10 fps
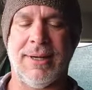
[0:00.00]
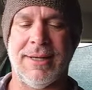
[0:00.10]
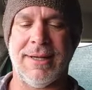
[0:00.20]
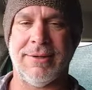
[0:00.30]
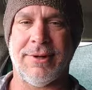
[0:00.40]
And I
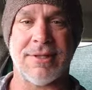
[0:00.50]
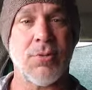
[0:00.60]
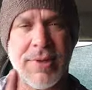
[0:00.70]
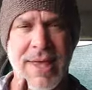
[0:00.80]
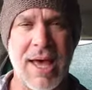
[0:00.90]
digress.
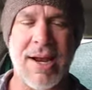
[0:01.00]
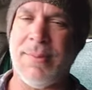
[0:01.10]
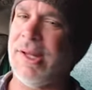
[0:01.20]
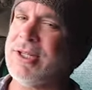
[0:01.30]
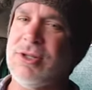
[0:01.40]
With that, I'm
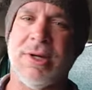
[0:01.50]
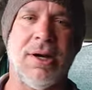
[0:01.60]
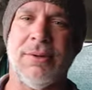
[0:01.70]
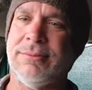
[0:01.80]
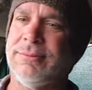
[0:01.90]
going to let you
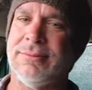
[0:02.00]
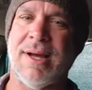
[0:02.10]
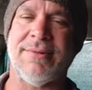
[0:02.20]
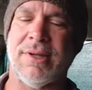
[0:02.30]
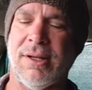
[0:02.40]
go.
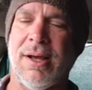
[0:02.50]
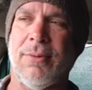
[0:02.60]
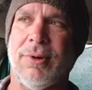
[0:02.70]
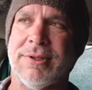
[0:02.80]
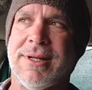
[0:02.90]
I've done a lot
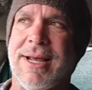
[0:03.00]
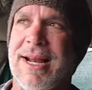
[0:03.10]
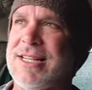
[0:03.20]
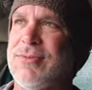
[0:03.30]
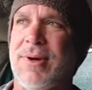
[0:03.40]
of work today, and
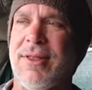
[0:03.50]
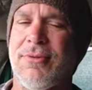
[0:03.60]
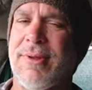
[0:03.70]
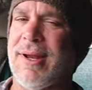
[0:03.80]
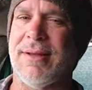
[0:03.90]
I just wanted to
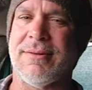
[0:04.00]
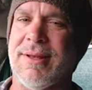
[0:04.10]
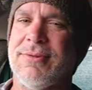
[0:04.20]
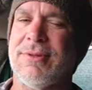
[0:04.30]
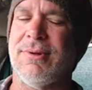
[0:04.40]
throw that out there.
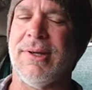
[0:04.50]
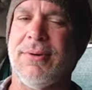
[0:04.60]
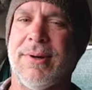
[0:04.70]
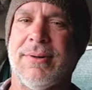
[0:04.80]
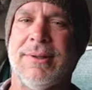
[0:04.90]
That was a really
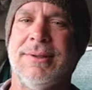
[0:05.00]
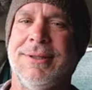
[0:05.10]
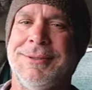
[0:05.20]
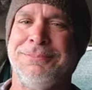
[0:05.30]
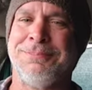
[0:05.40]
quick one.
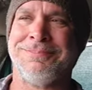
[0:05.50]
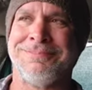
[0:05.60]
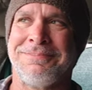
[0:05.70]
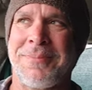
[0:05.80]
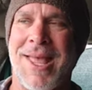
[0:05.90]

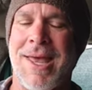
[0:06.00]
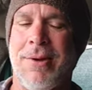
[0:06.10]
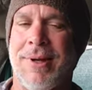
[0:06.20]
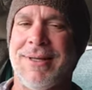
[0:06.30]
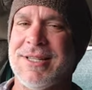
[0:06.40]

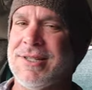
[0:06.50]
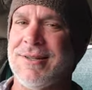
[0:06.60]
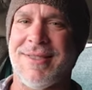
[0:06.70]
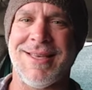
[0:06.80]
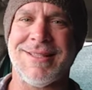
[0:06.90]
Anyway, get
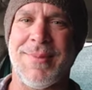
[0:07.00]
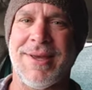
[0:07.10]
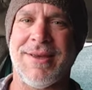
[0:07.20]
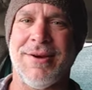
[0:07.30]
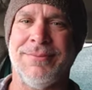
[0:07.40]
things that make
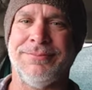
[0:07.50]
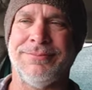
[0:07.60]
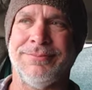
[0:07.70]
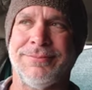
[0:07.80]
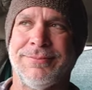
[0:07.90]
you go,
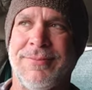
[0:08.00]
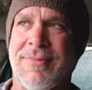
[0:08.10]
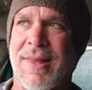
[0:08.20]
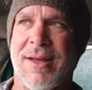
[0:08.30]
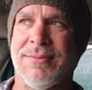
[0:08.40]
hmm.
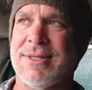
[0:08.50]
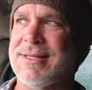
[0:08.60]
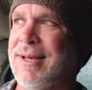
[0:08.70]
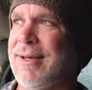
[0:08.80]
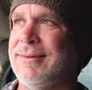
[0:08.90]
I'm just
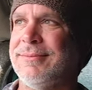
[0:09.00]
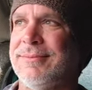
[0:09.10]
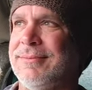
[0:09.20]
saying,